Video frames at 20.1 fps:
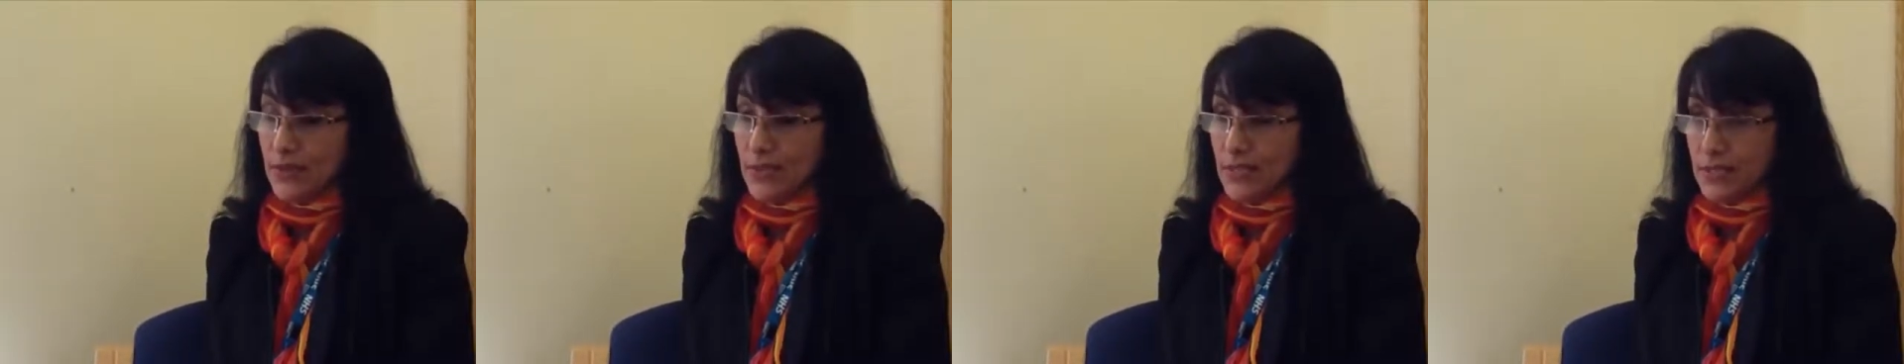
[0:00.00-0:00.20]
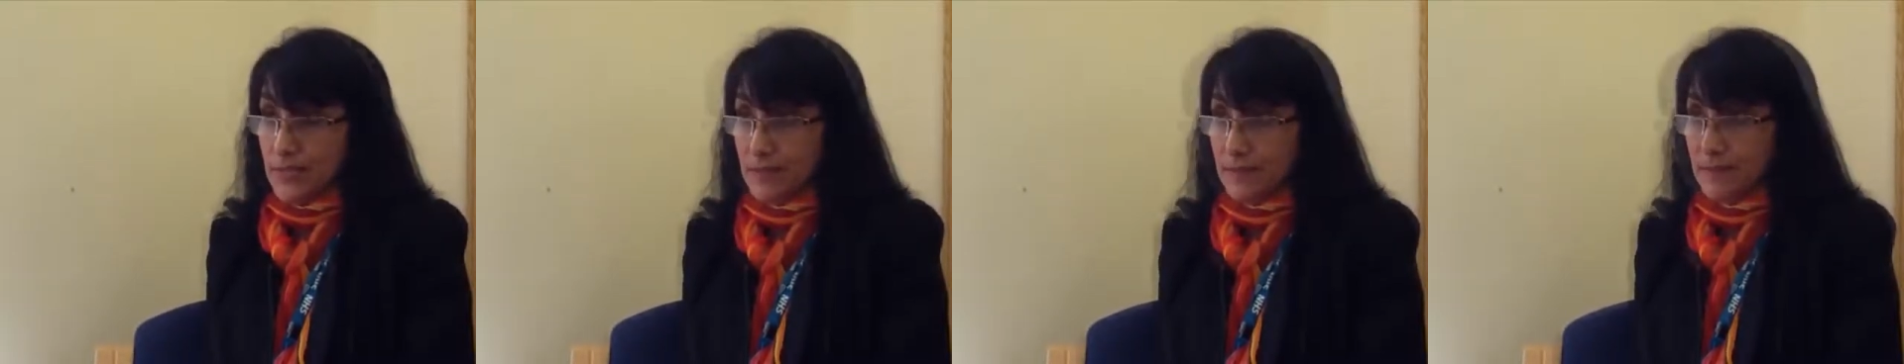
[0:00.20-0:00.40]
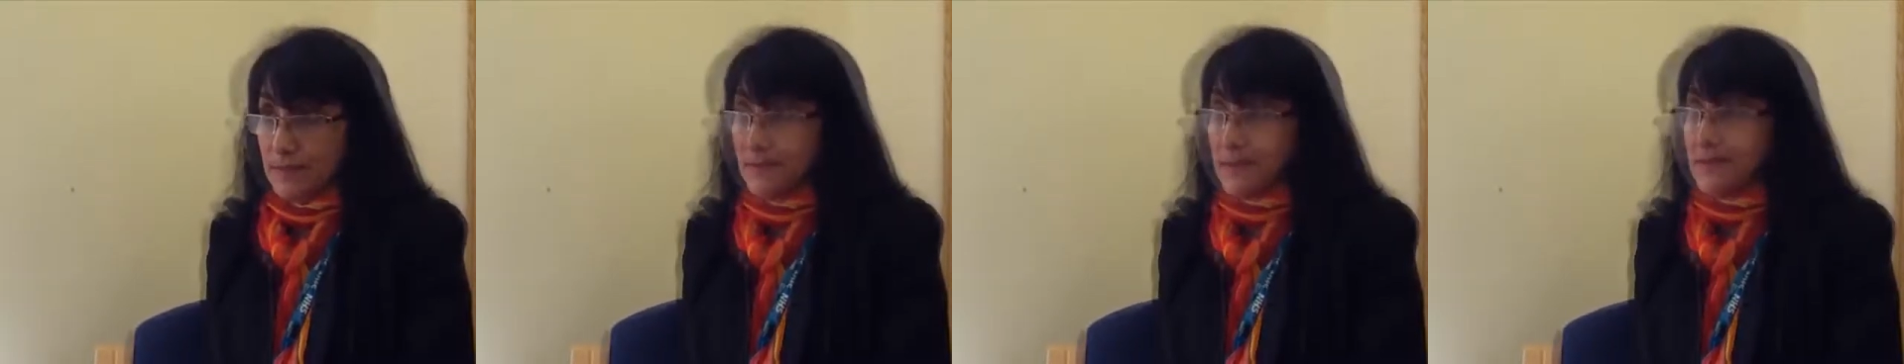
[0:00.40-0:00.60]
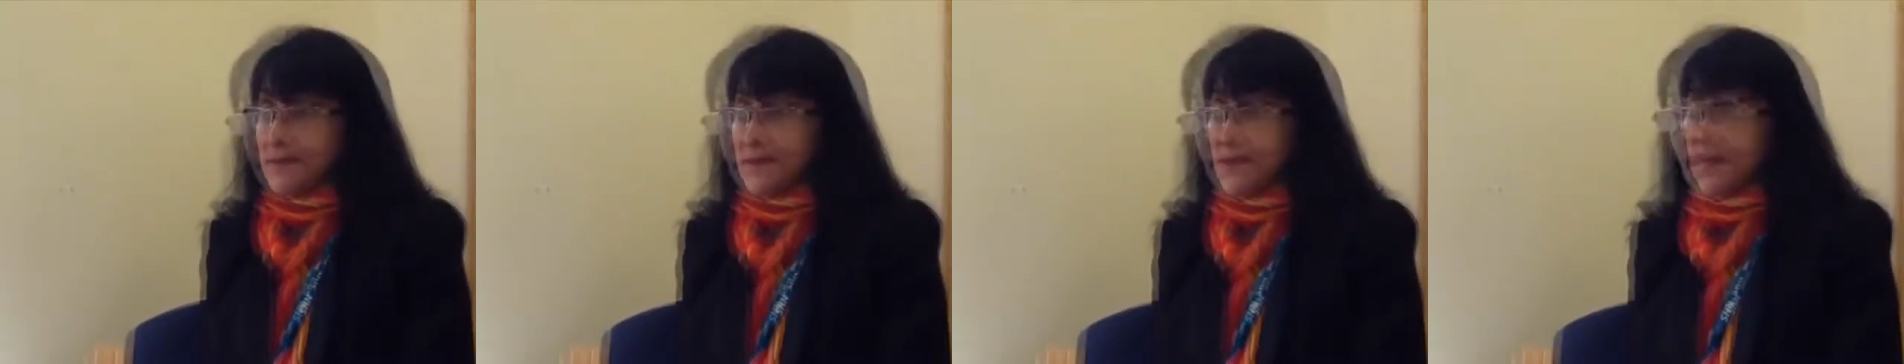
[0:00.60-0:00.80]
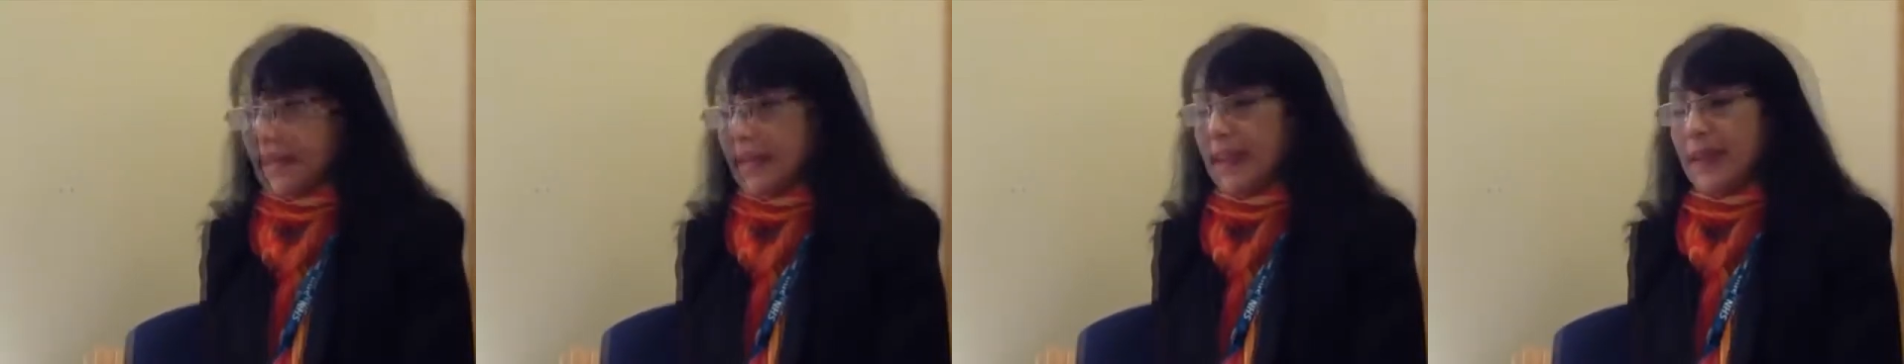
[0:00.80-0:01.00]
it.
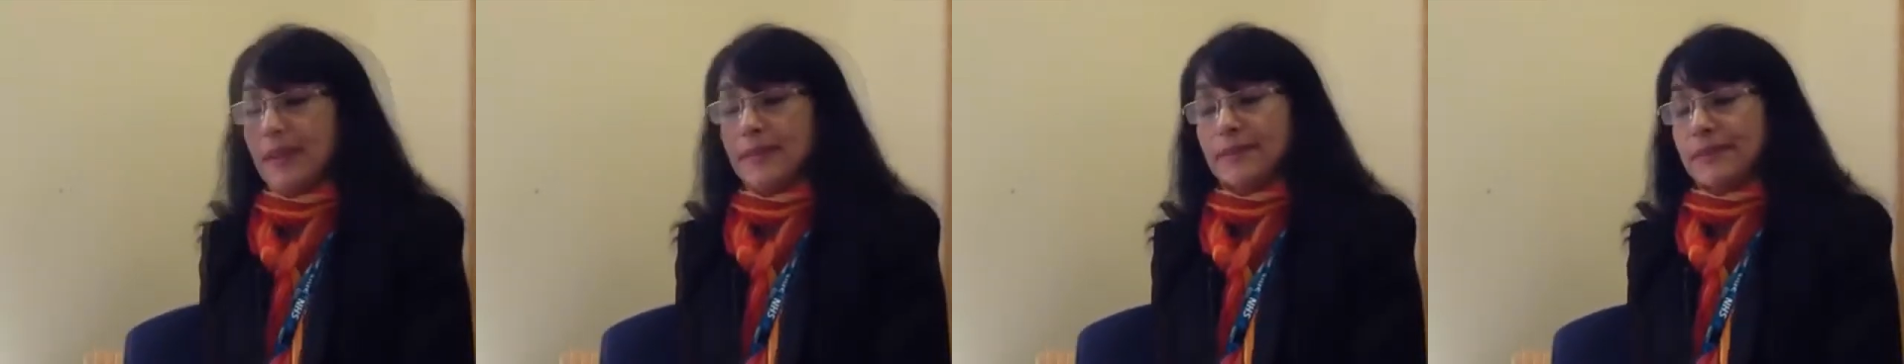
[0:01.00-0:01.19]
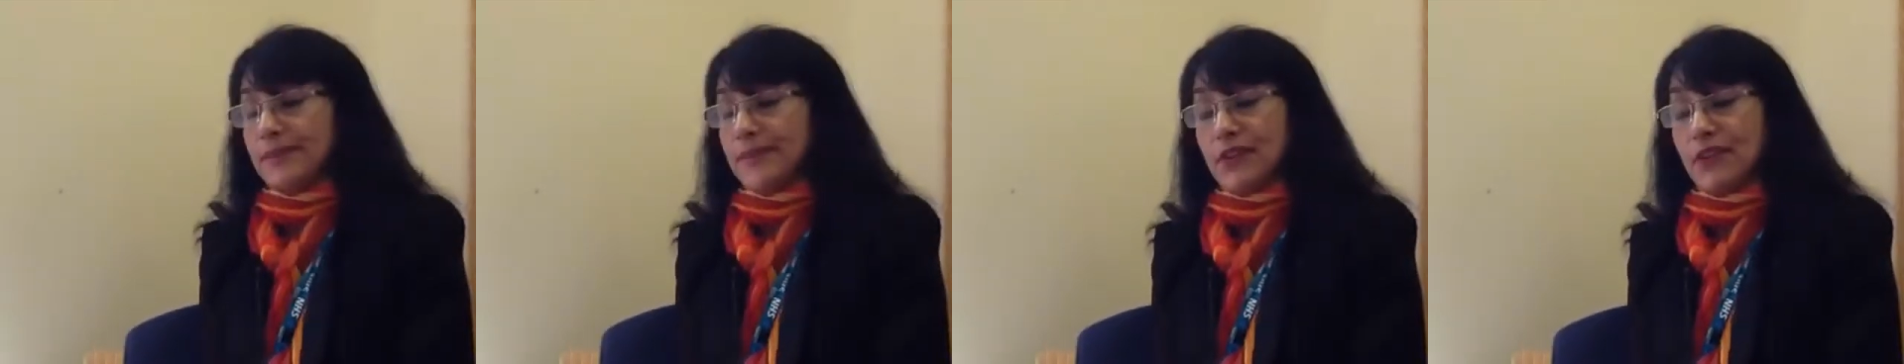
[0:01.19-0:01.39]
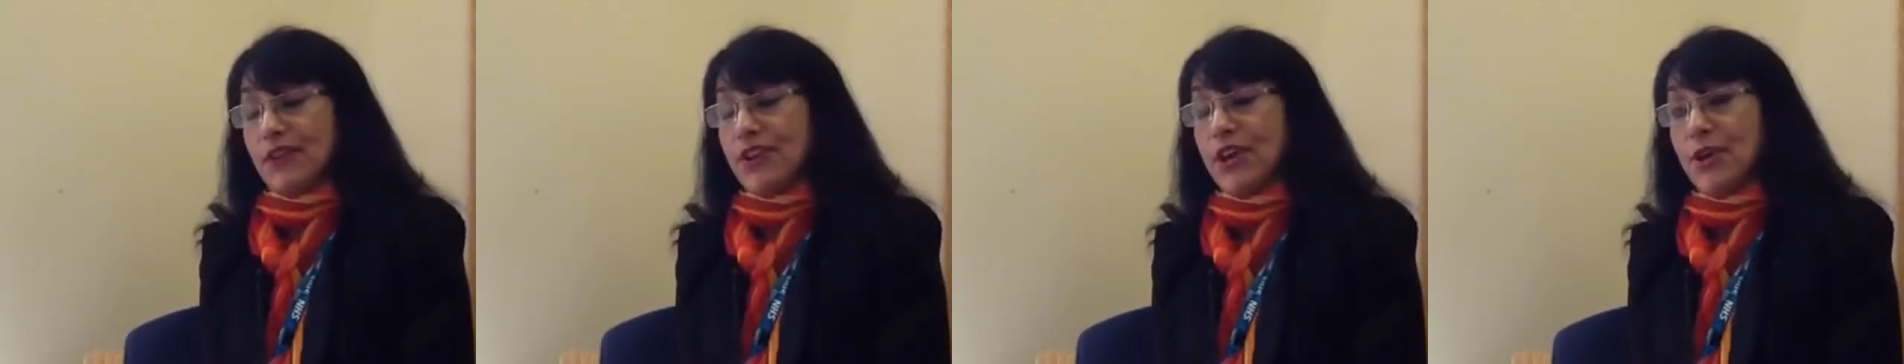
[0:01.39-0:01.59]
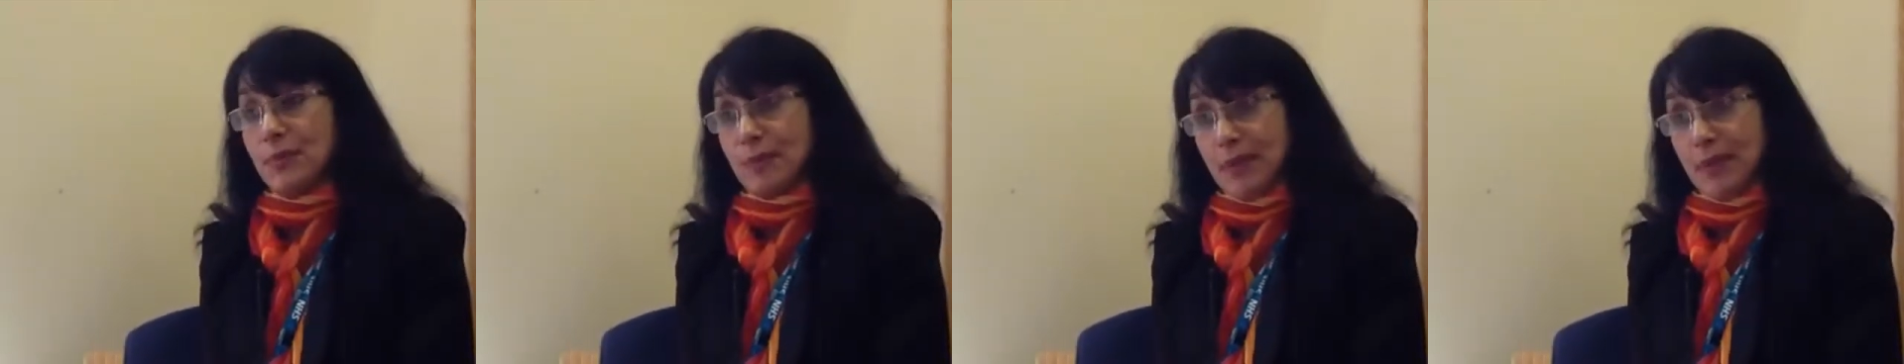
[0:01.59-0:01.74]
There are no